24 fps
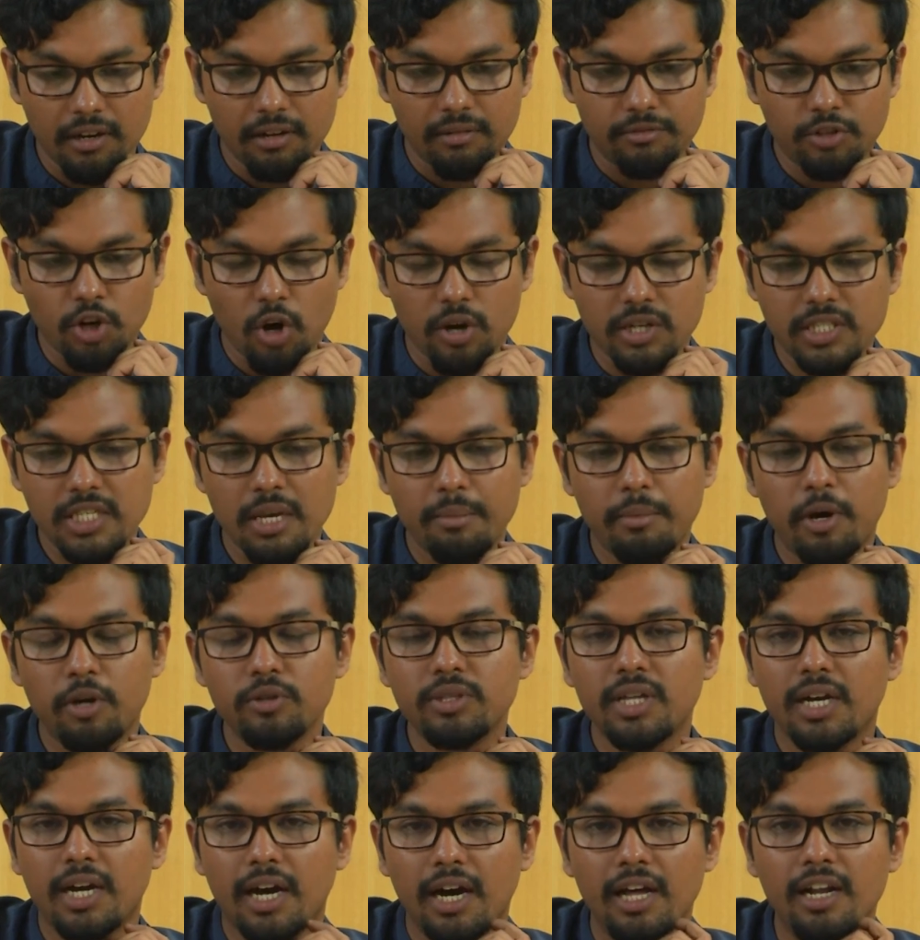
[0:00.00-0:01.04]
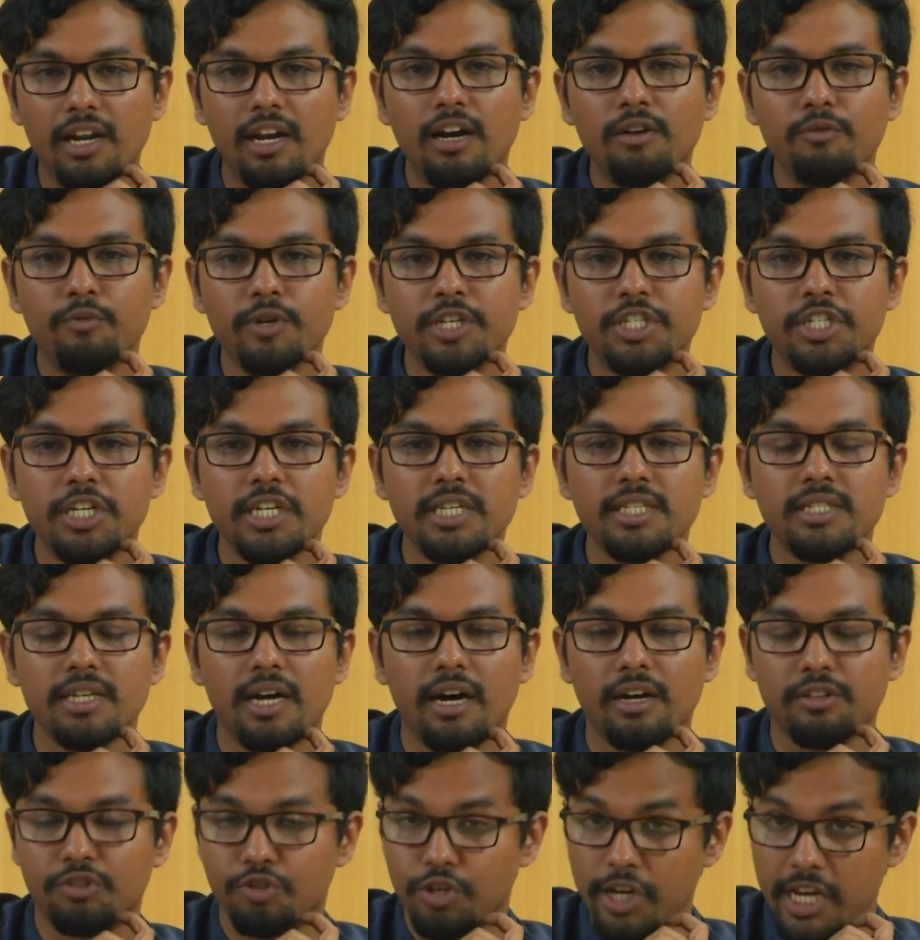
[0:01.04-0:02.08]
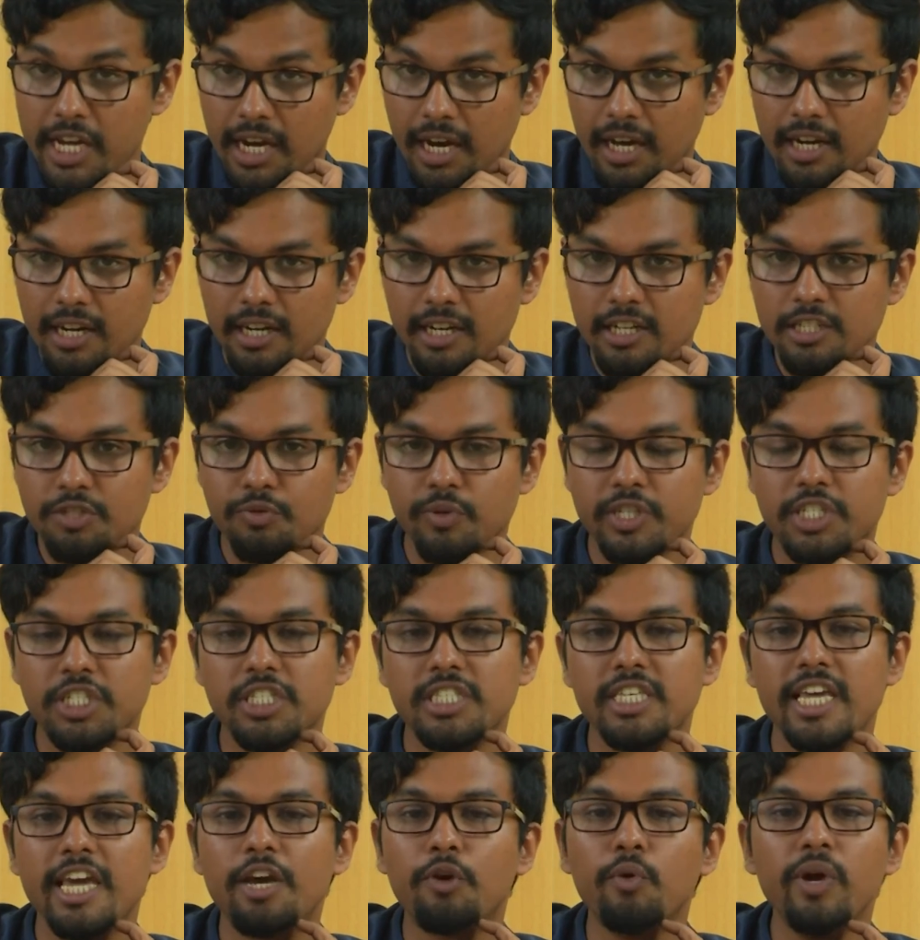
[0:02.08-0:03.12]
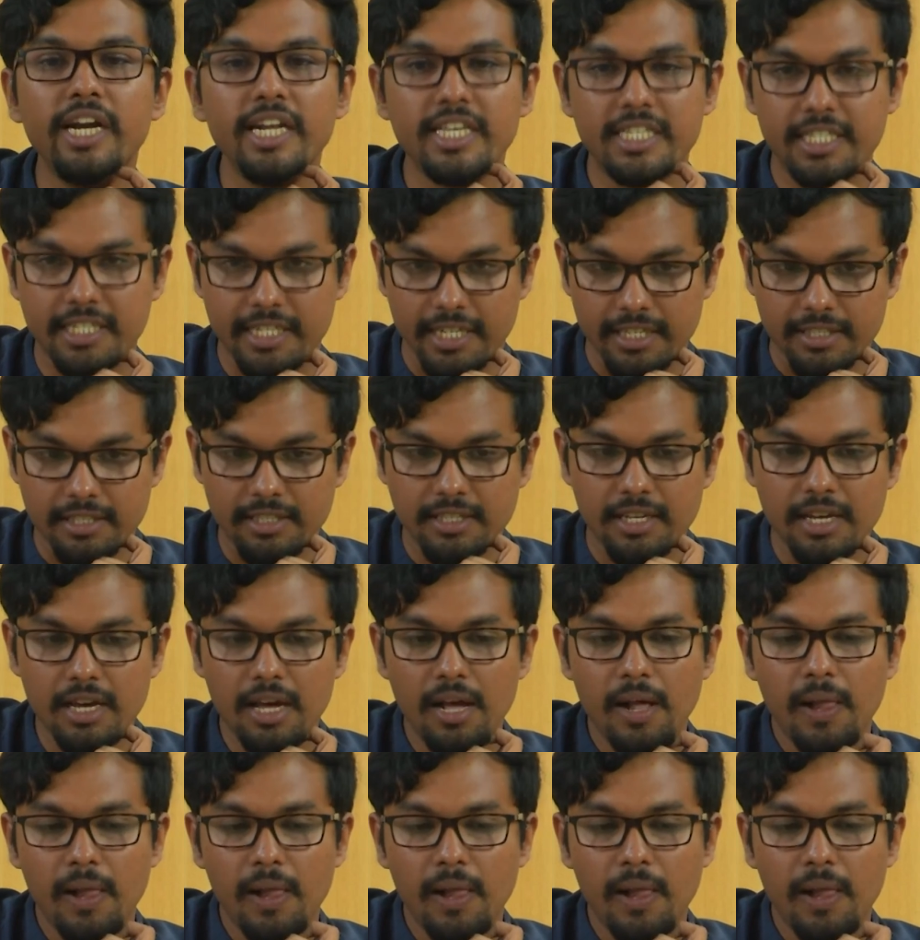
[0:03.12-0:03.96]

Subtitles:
talks about the color which is three colors which is equidistant